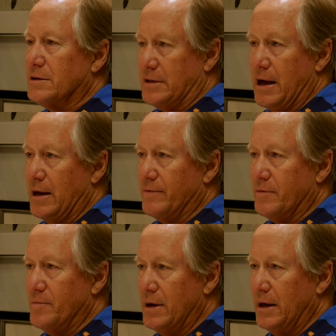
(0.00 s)
exciting for
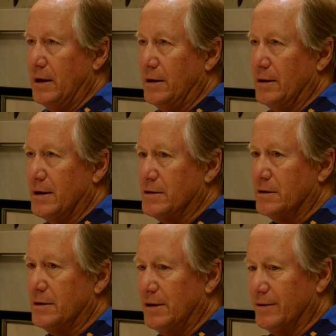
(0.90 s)
me as a
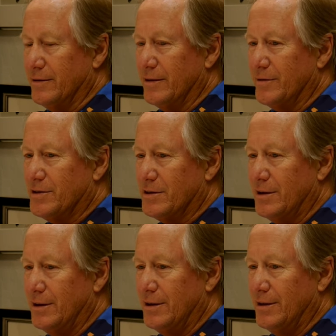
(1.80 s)
dealer to
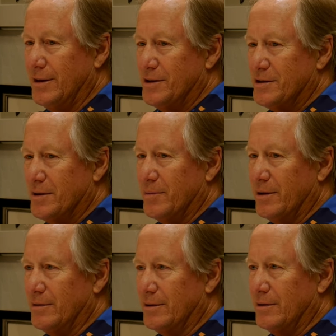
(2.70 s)
see somebody
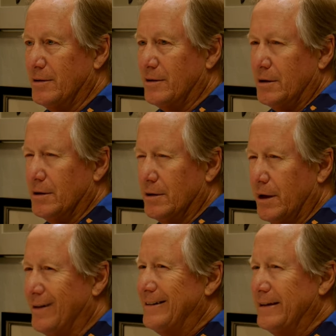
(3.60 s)
who you clearly
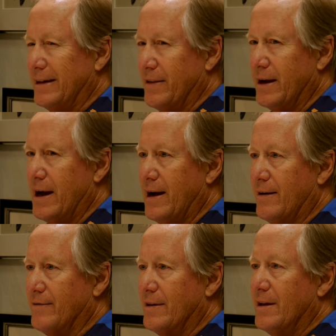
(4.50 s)
go, oh yeah, they have.